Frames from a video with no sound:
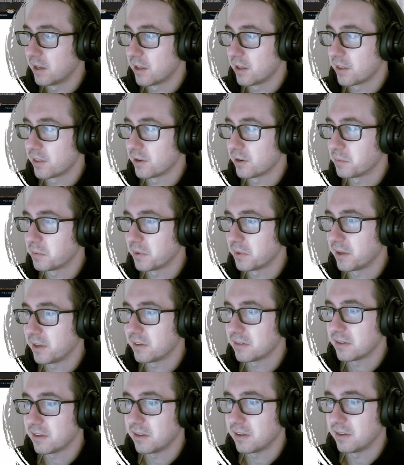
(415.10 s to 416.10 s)
Third
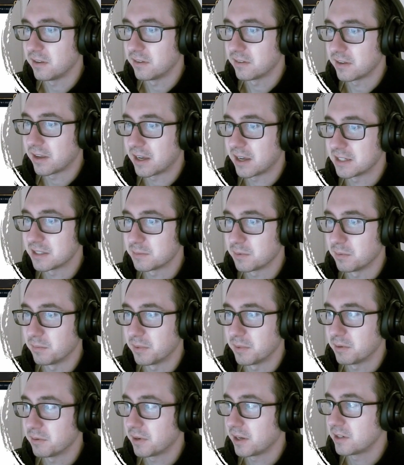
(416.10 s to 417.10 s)
place is Esper
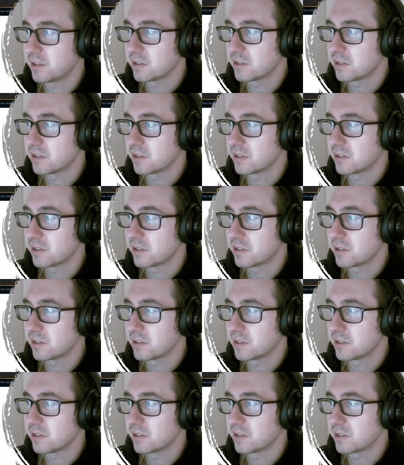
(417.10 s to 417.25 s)
Midrange.